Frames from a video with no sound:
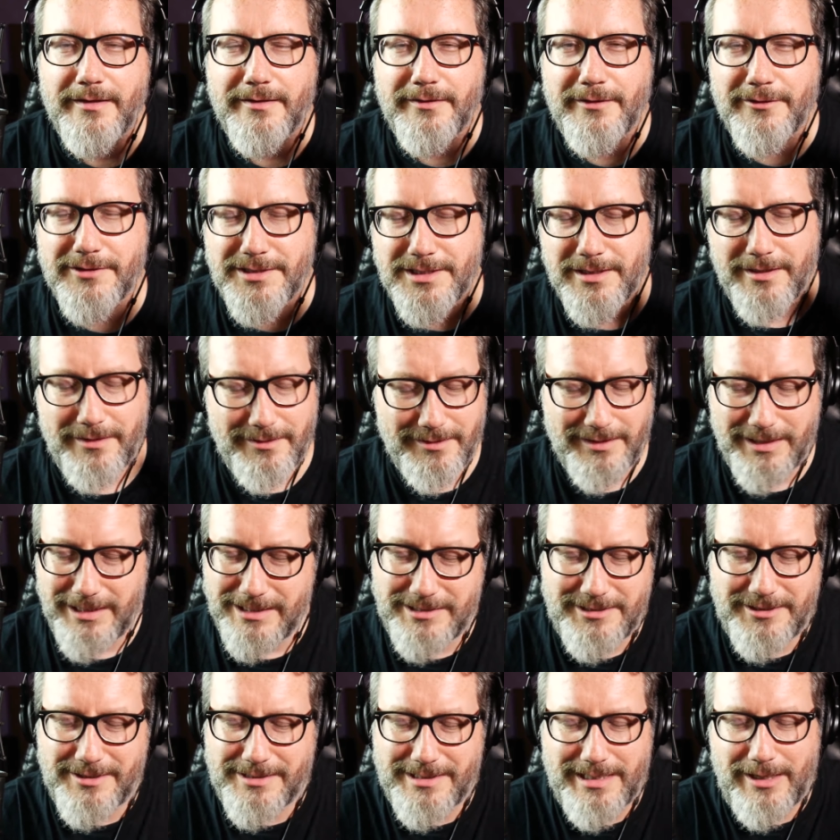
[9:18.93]

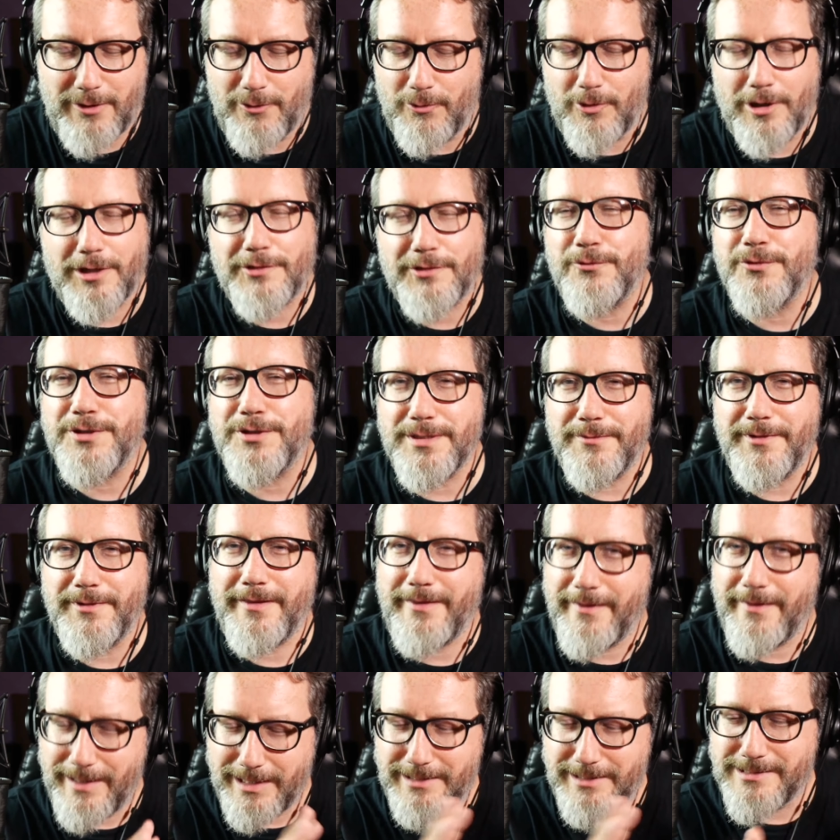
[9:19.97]
Let's just kind of walk through some
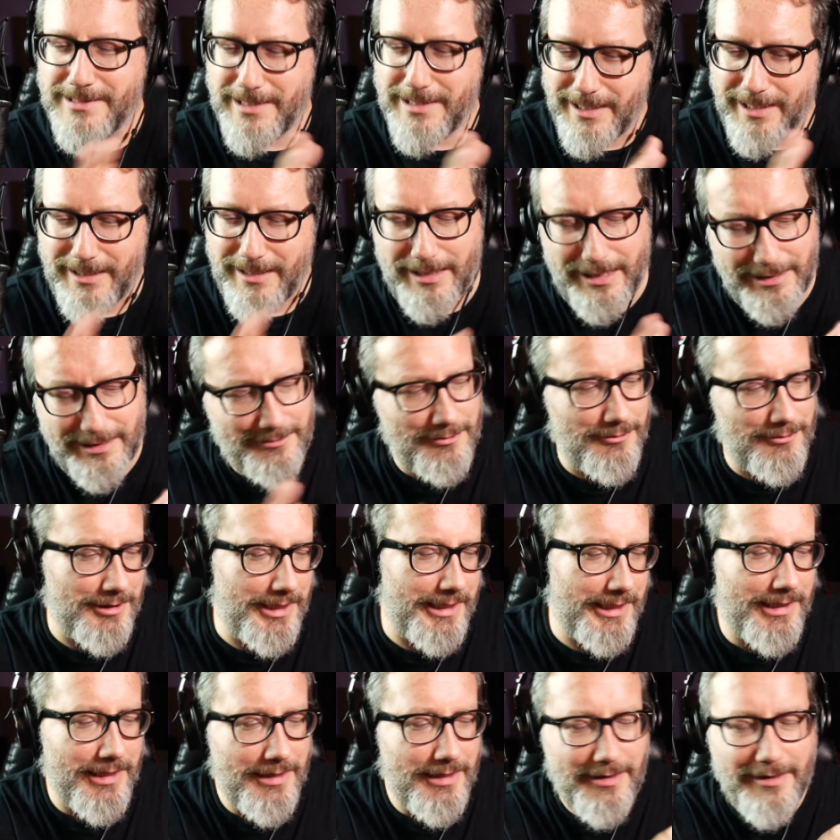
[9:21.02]
of the things that I like, don't
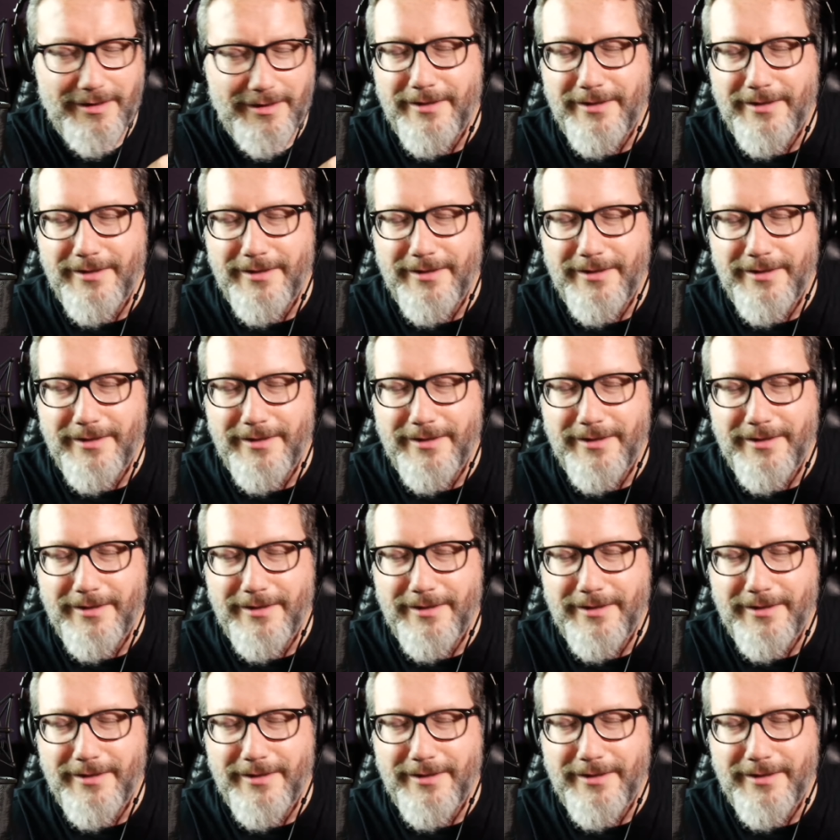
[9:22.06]
like.